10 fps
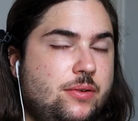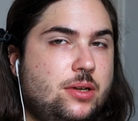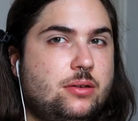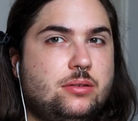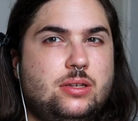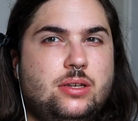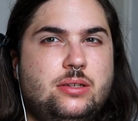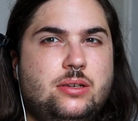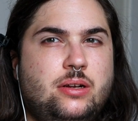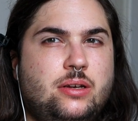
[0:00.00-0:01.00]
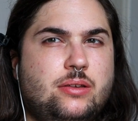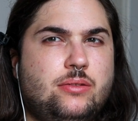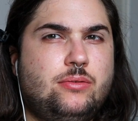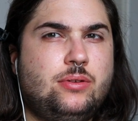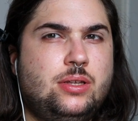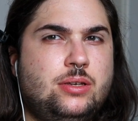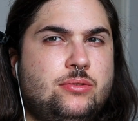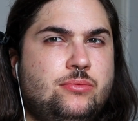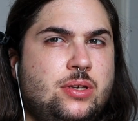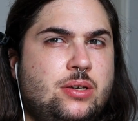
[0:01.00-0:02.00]
I think, did I do like 3 days
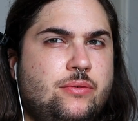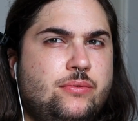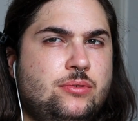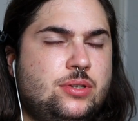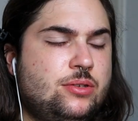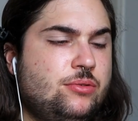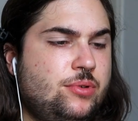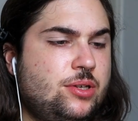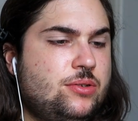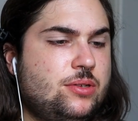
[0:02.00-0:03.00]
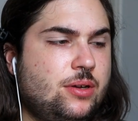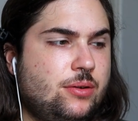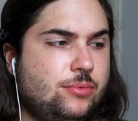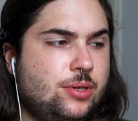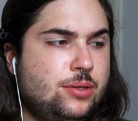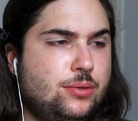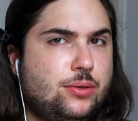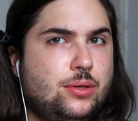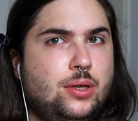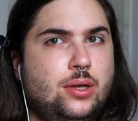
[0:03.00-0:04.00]
a week or 4 days a week to start with?